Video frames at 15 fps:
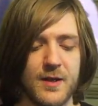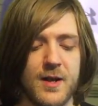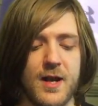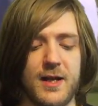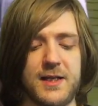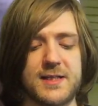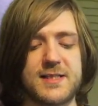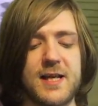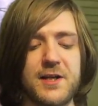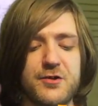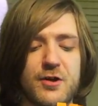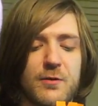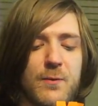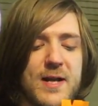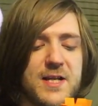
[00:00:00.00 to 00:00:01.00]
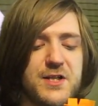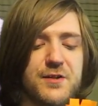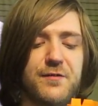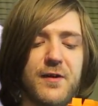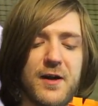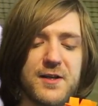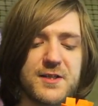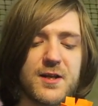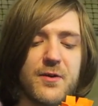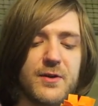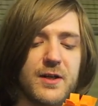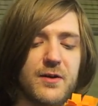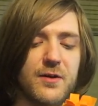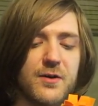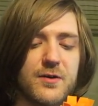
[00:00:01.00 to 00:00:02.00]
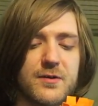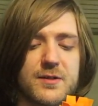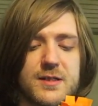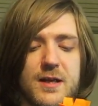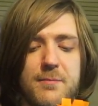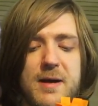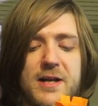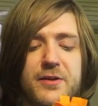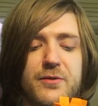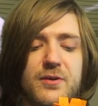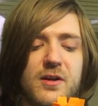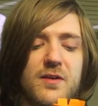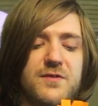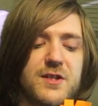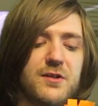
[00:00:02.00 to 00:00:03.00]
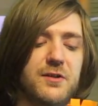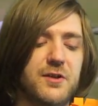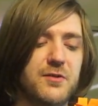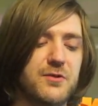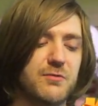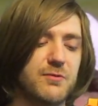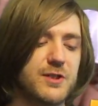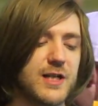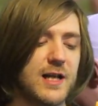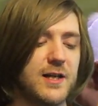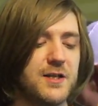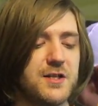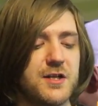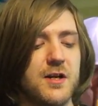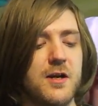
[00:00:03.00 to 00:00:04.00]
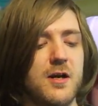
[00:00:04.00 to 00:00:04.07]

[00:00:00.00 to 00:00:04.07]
An eccentric wager finds Tony Hawks, a man who loves an unusual challenge,